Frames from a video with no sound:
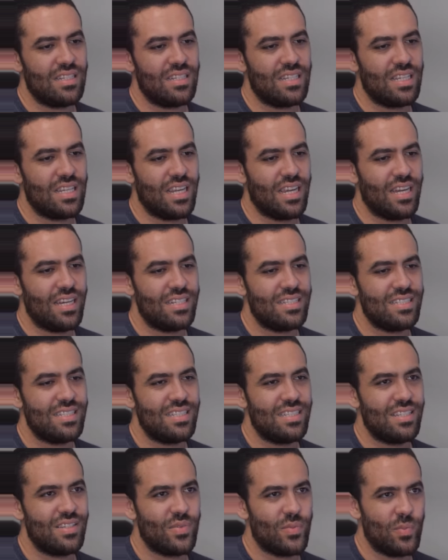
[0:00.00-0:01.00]
Yeah,
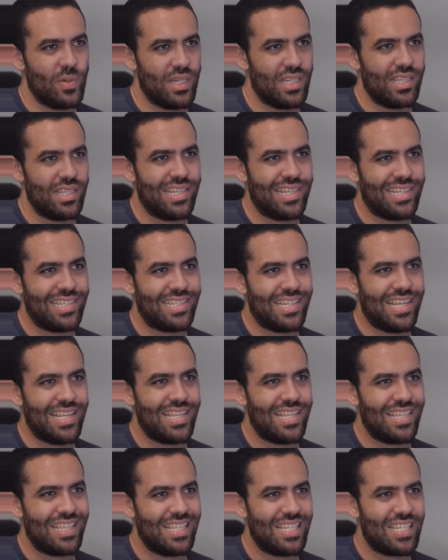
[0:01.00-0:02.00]
but they said
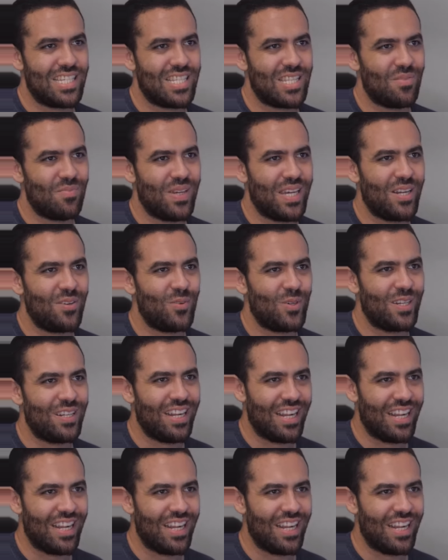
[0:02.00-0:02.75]
that this is the bad one.